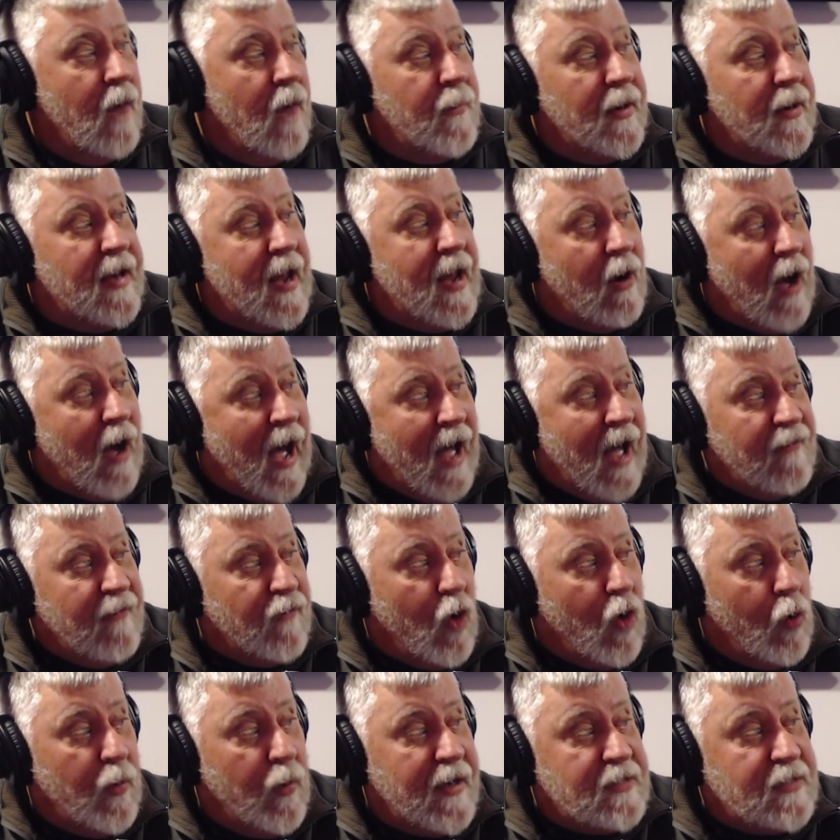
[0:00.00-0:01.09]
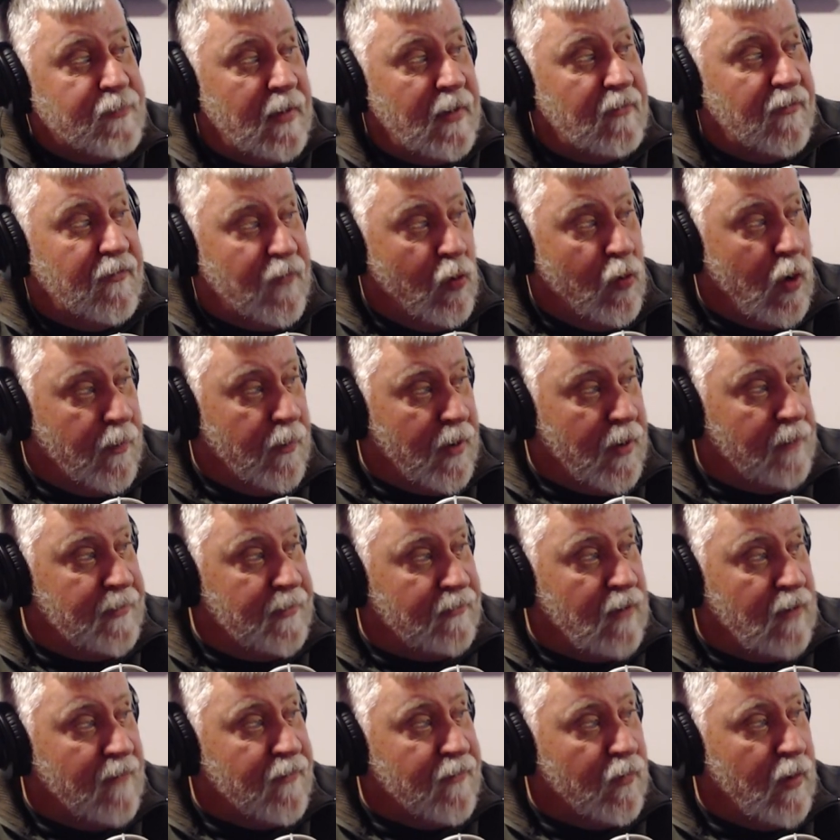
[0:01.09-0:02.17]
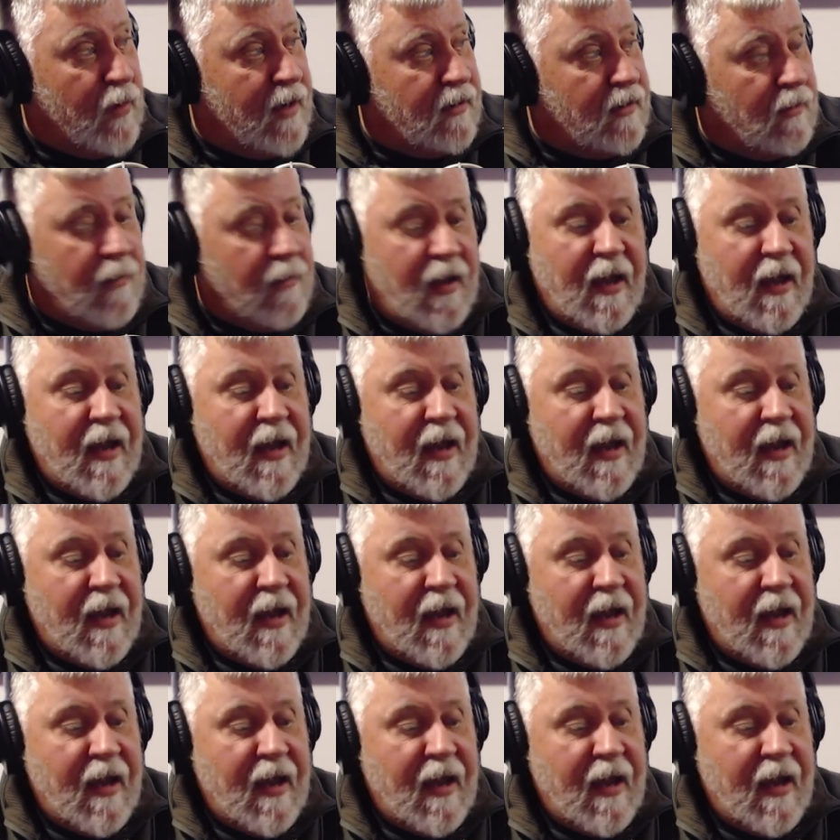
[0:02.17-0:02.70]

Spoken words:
But now, I've always been for a public referendum.